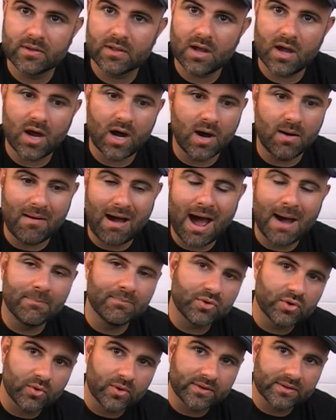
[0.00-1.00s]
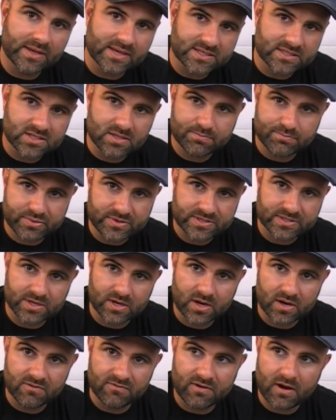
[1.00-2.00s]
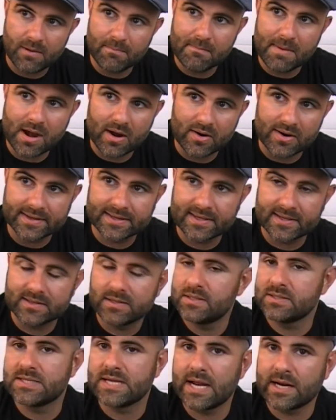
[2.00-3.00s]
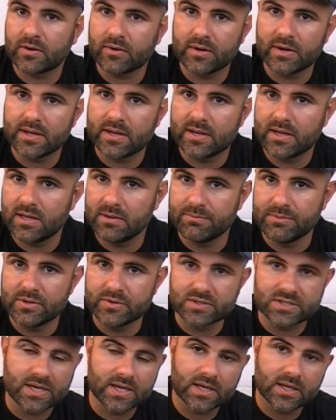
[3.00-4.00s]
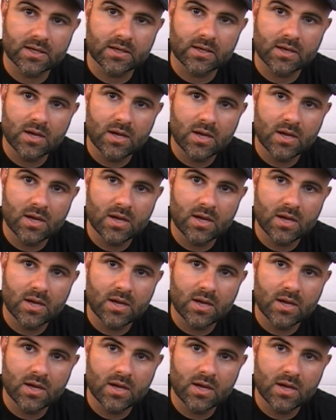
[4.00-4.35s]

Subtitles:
I'm doing this to preserve American integrity in music.